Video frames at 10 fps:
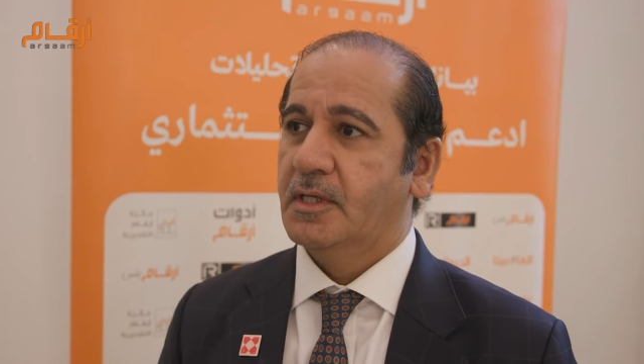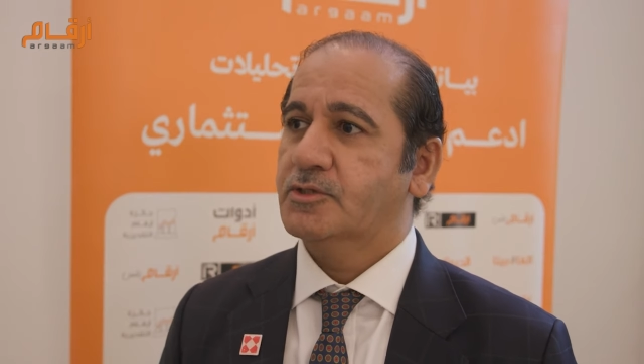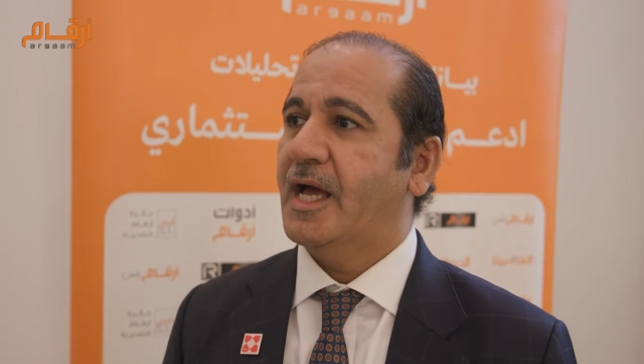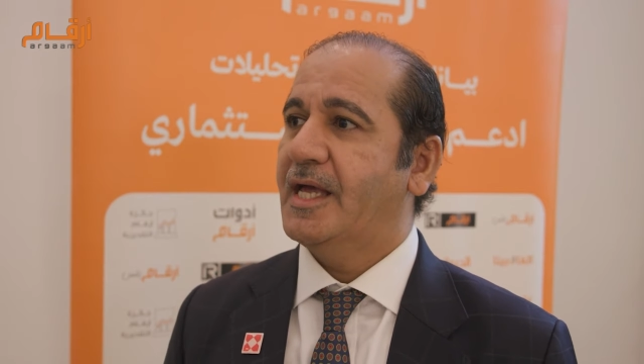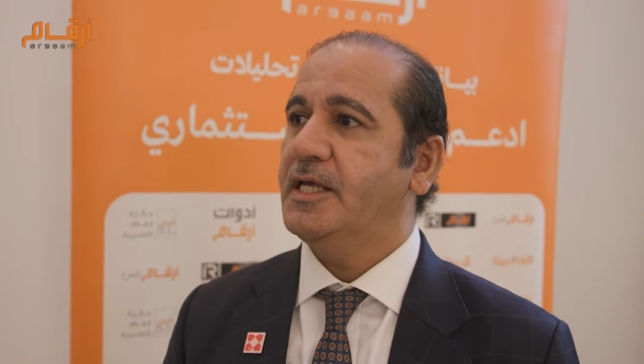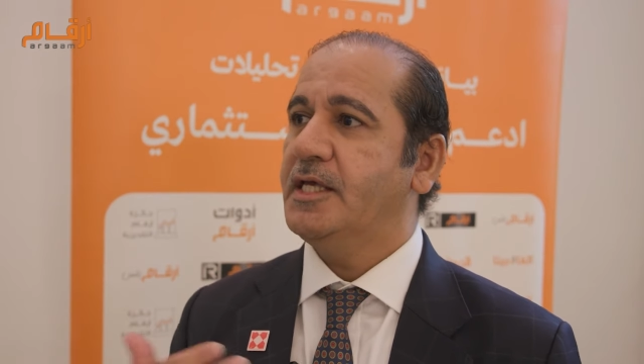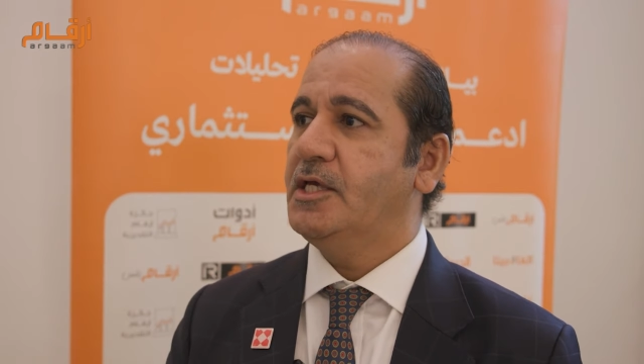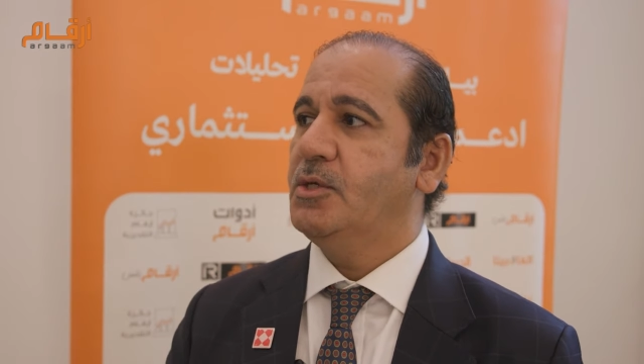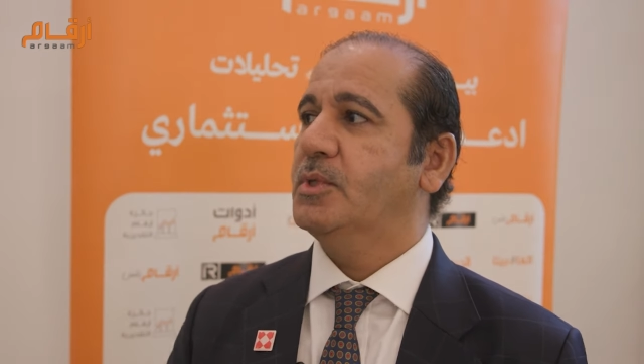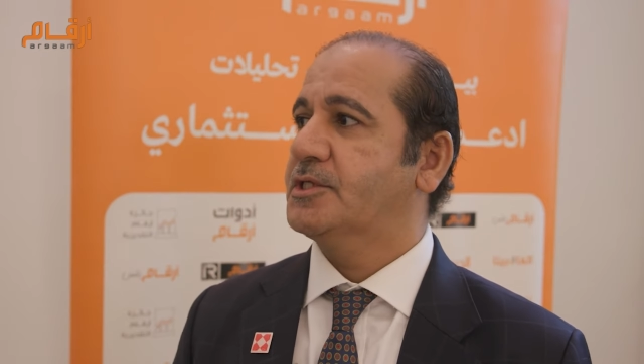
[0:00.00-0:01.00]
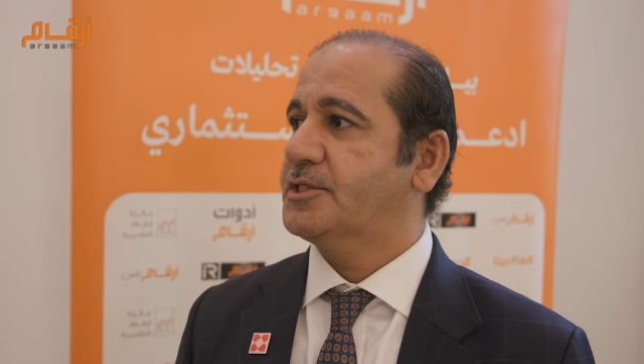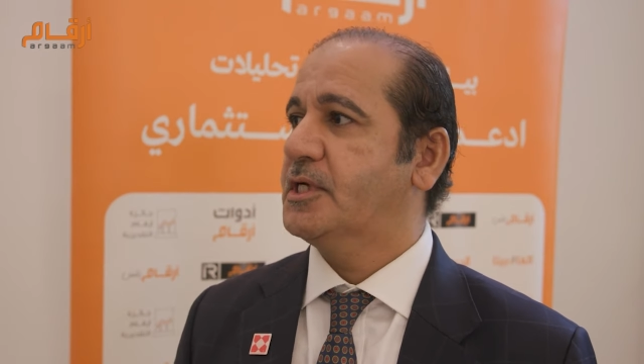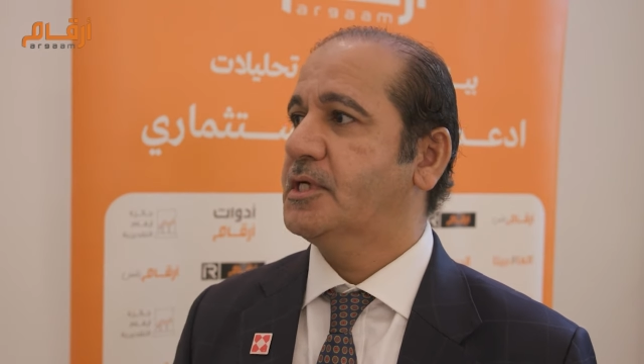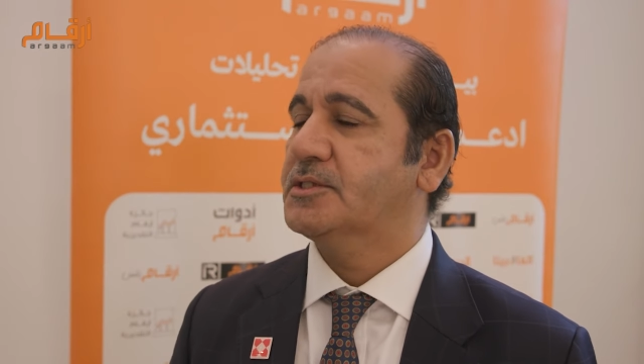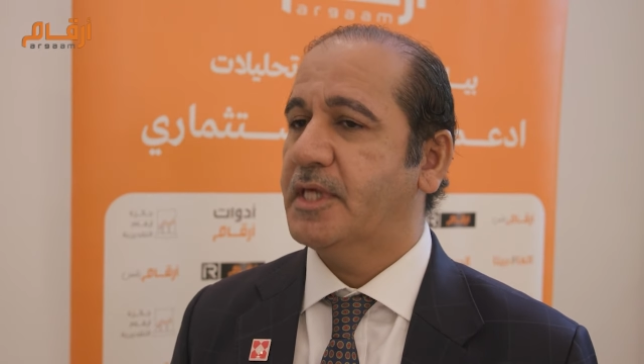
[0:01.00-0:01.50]
So any event
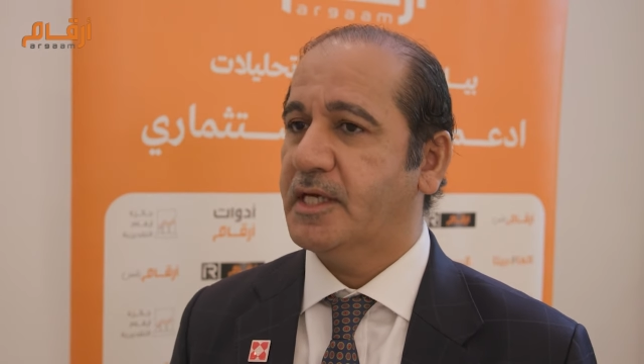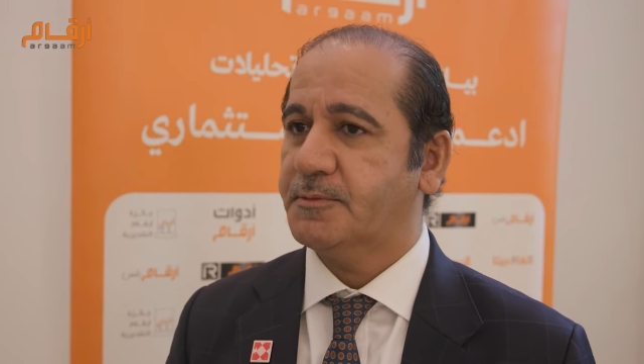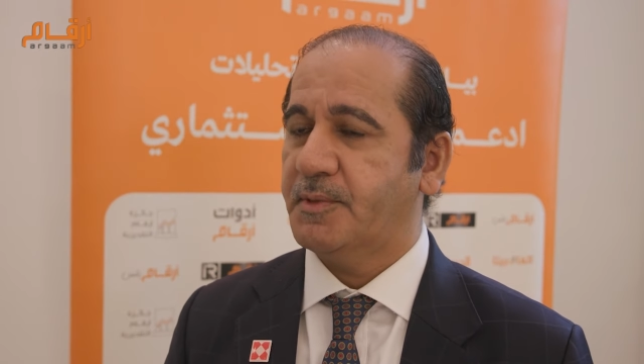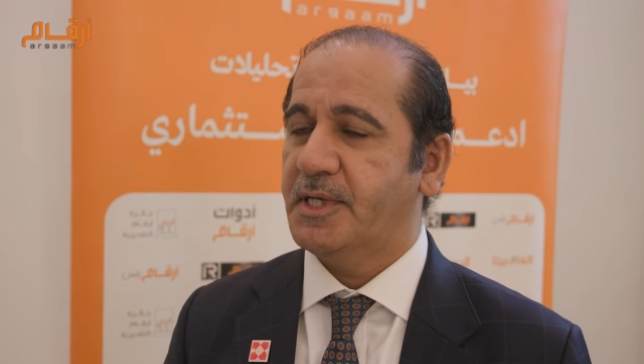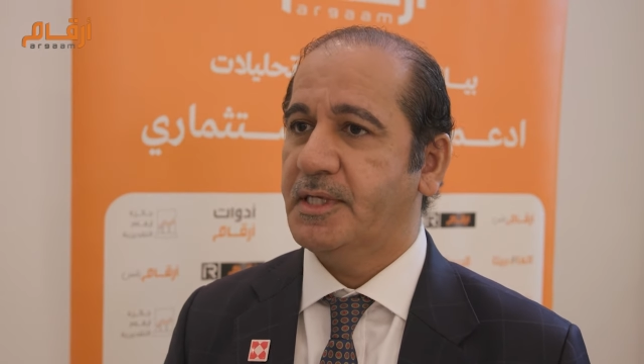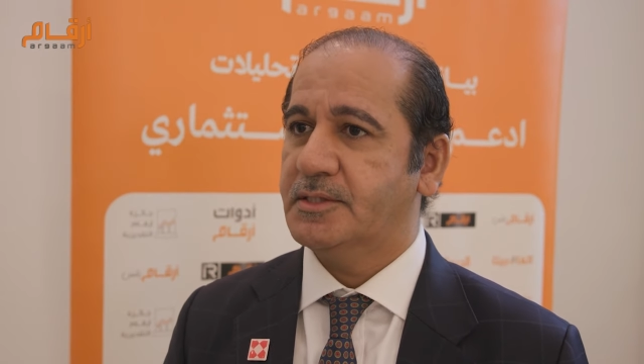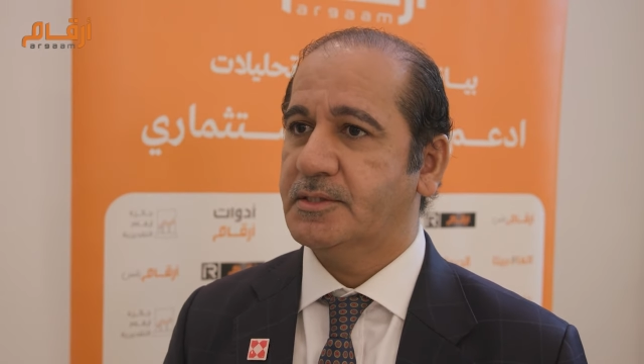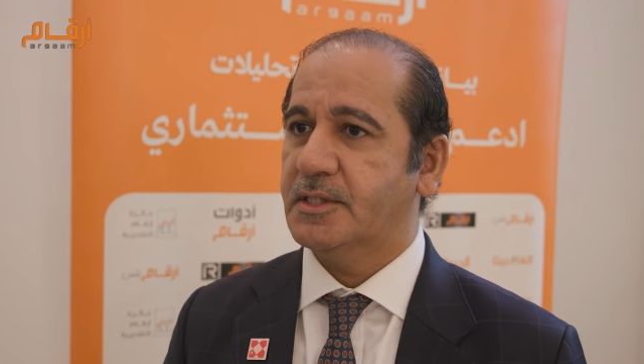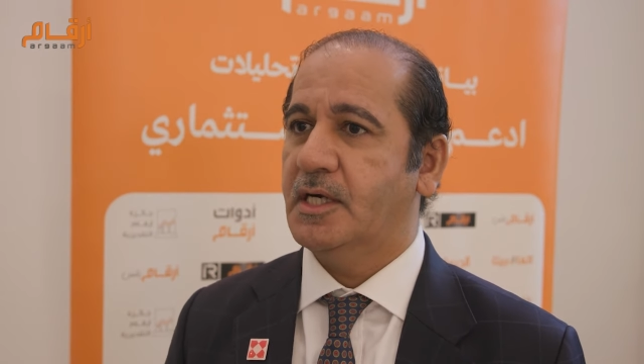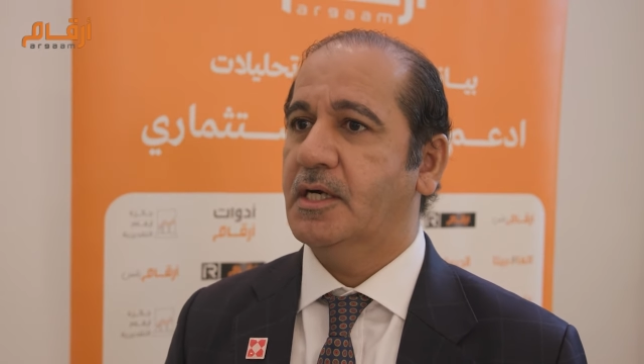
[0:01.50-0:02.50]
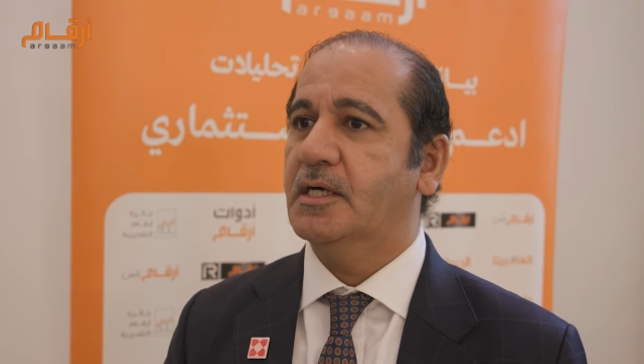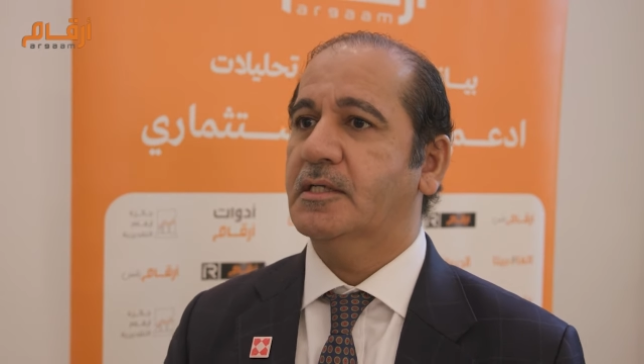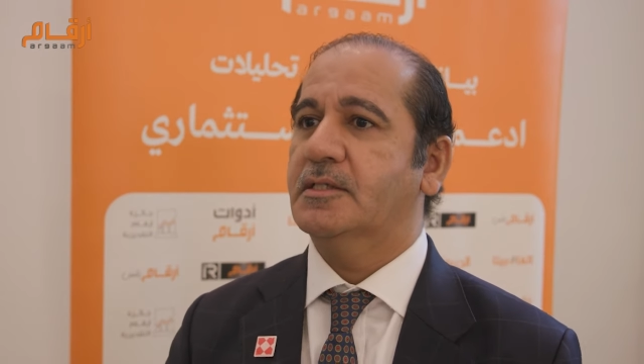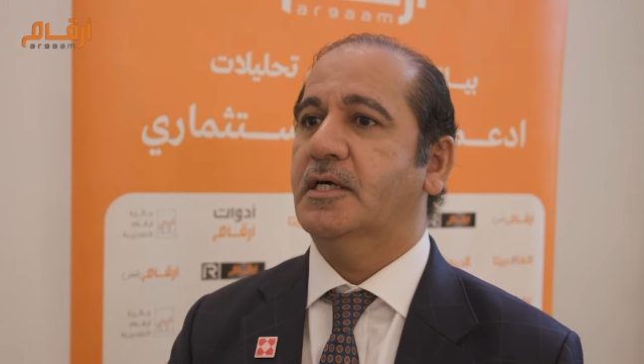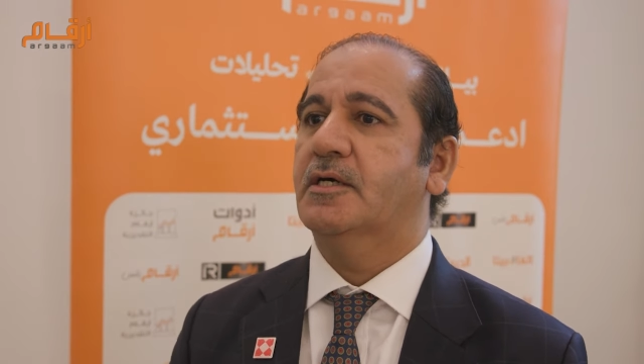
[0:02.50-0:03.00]
uh, takes place,
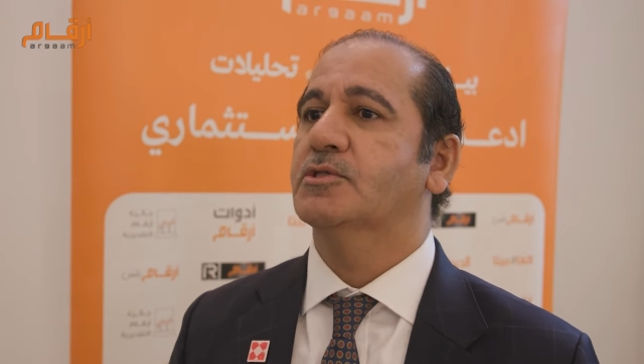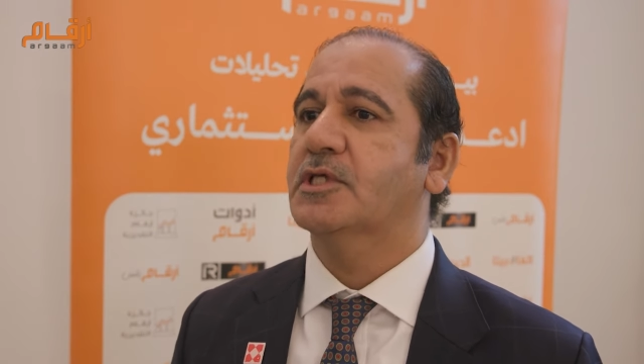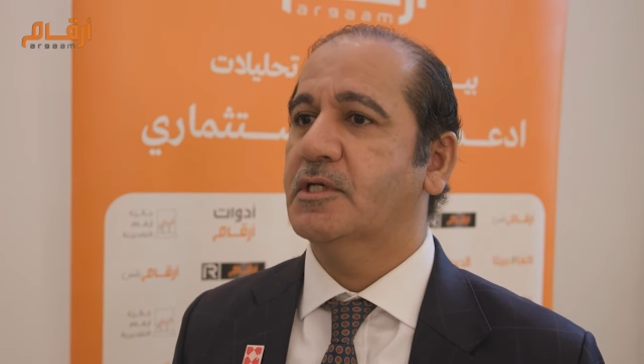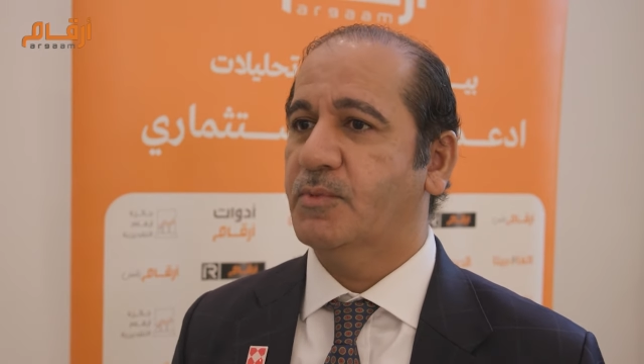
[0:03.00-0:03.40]
uh, the hotel